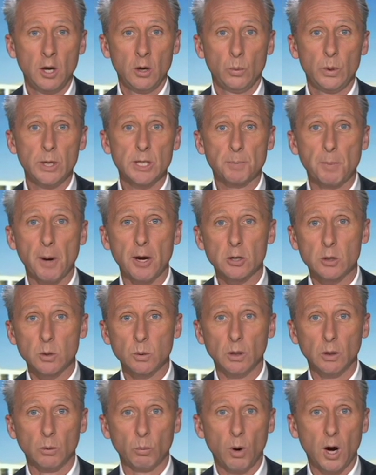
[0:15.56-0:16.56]
We spoke
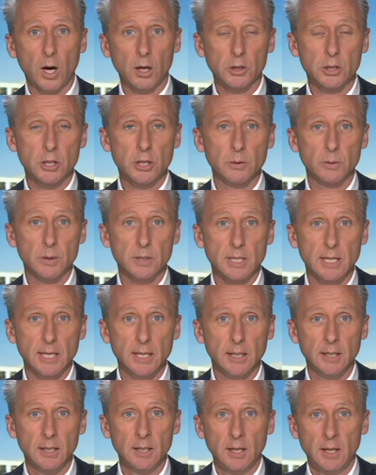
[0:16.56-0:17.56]
to her while she was
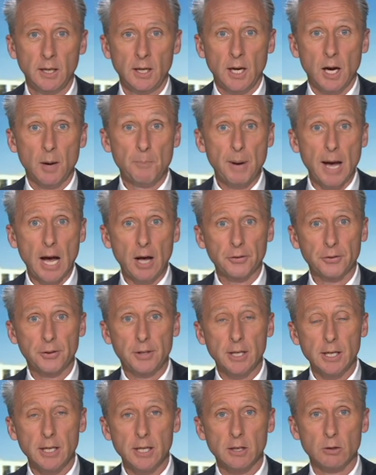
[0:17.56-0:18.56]
here about
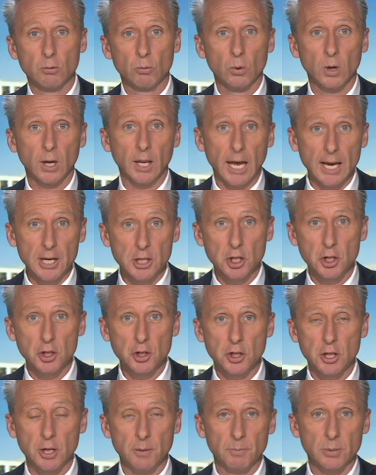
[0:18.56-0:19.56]
the
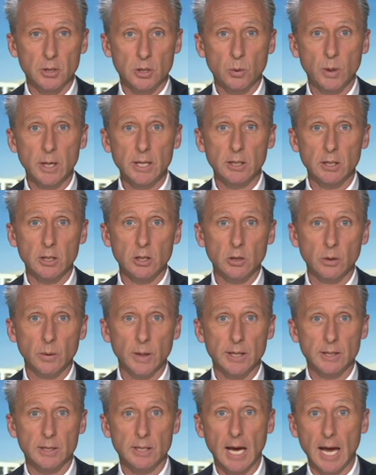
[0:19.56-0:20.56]
relationship between the
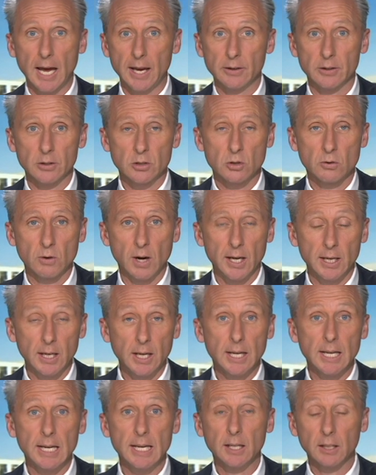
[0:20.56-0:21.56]
US and
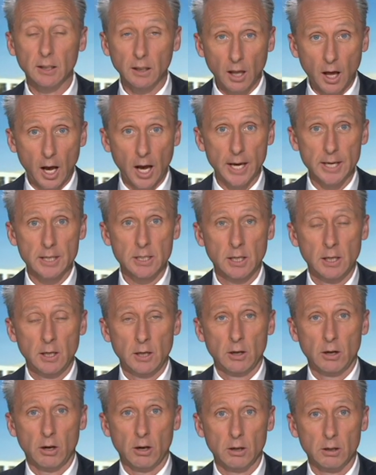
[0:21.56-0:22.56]
Australia in light
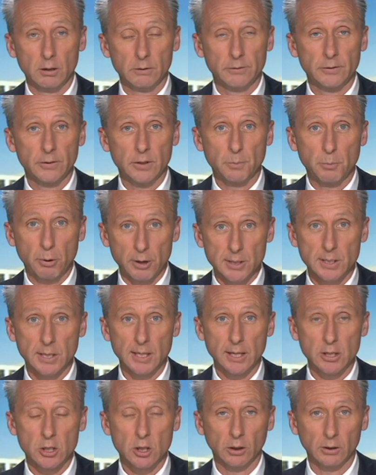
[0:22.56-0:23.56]
of the
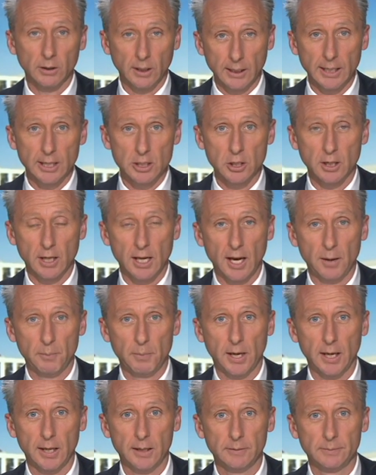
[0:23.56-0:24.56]
presidential election
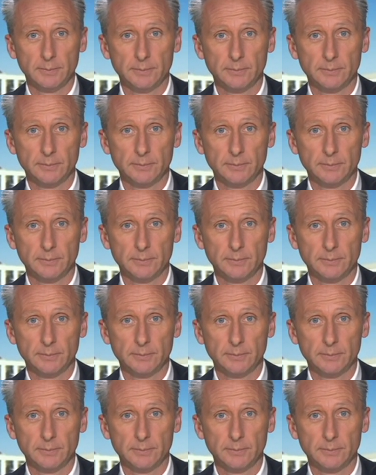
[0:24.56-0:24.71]
campaign.